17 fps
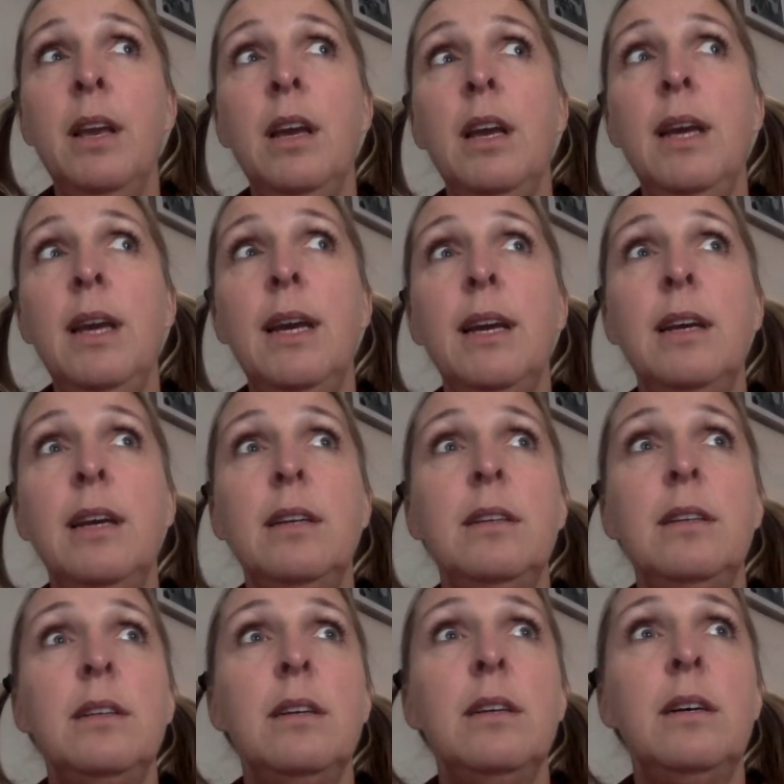
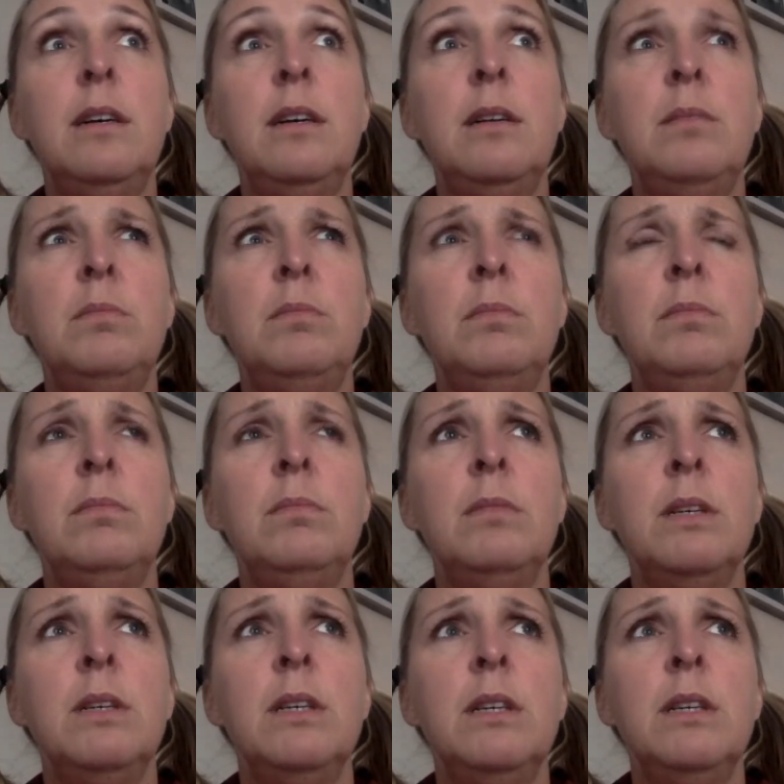And it's going
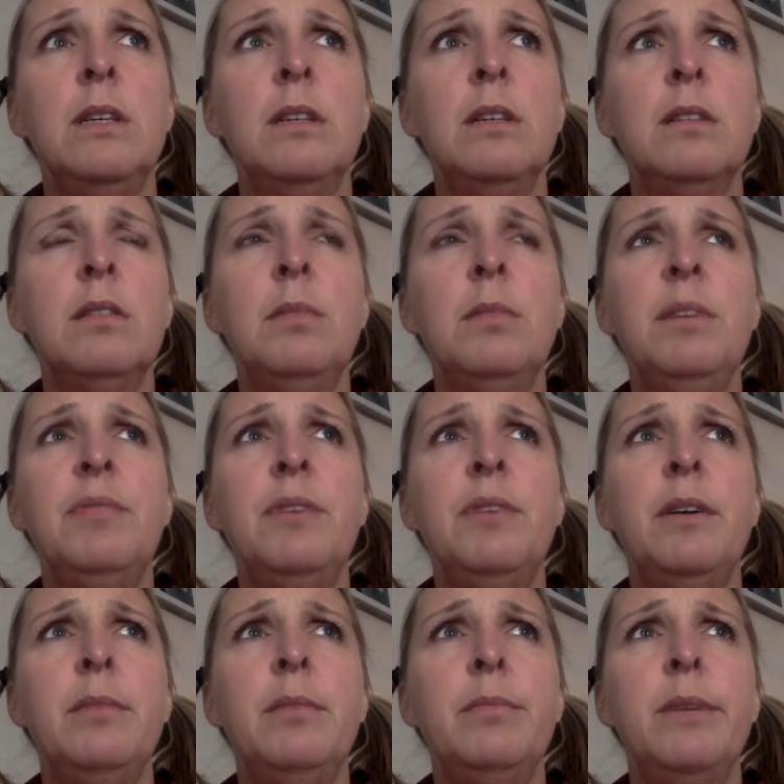to be
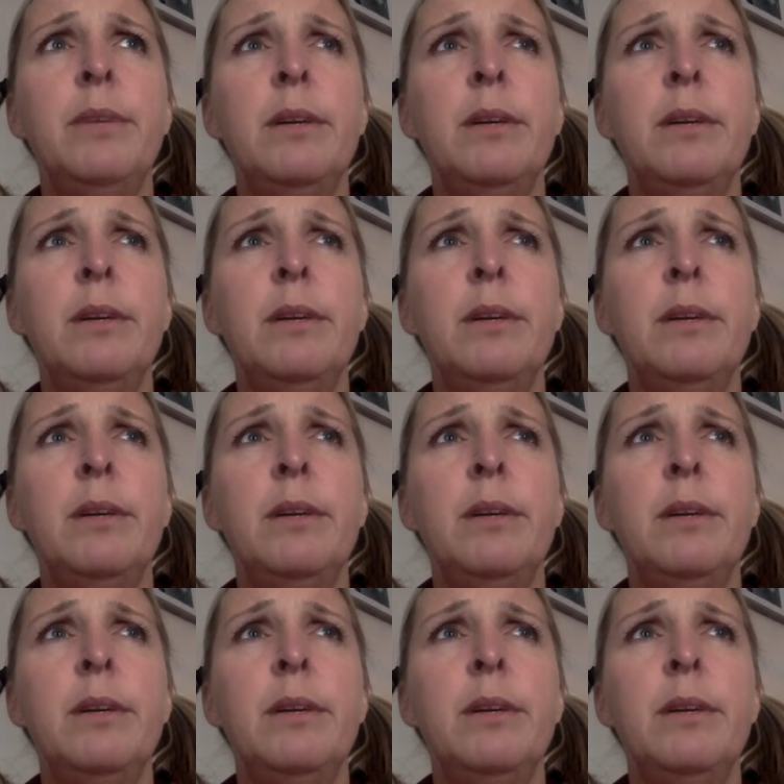from